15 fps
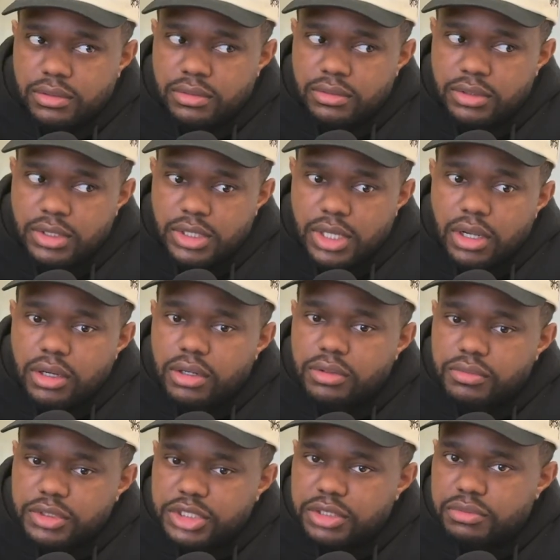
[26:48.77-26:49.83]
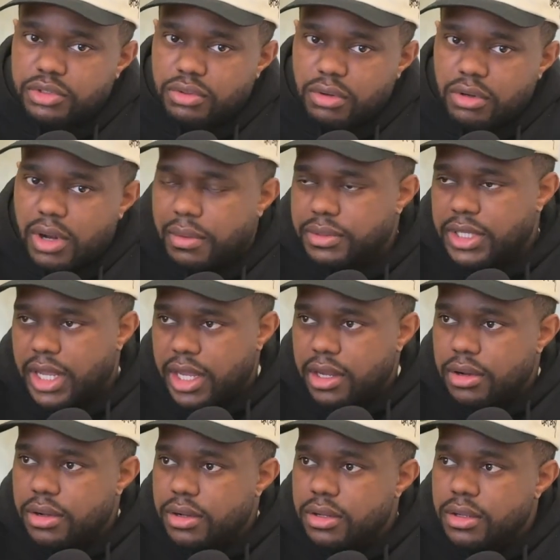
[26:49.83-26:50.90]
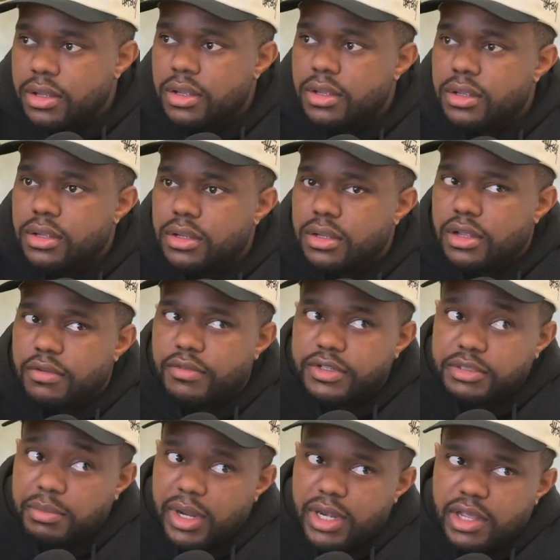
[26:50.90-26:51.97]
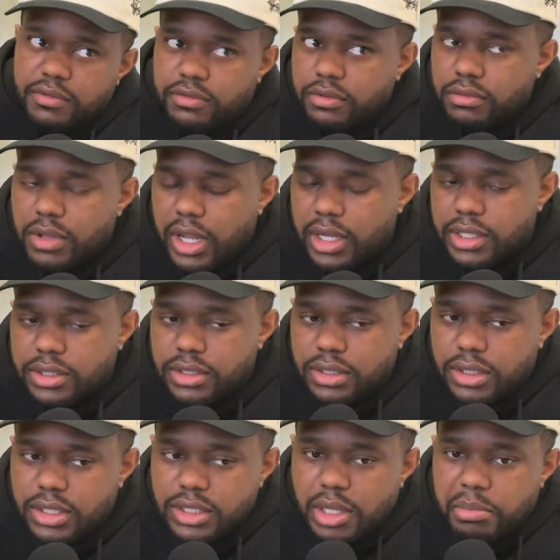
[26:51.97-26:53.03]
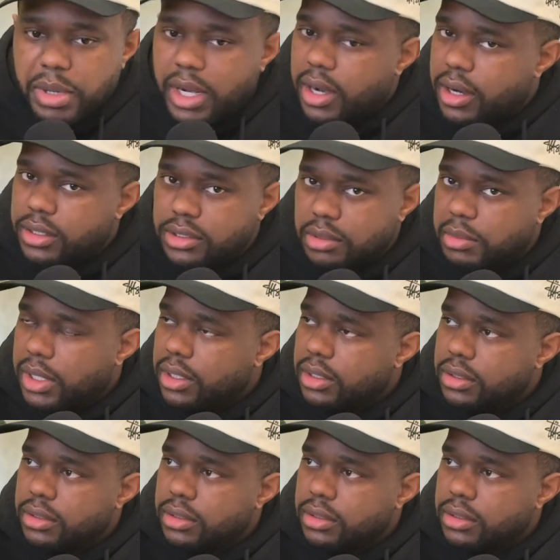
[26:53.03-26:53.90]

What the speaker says: younger when she was grown. I was here versus my nephew. Like it's apparent to me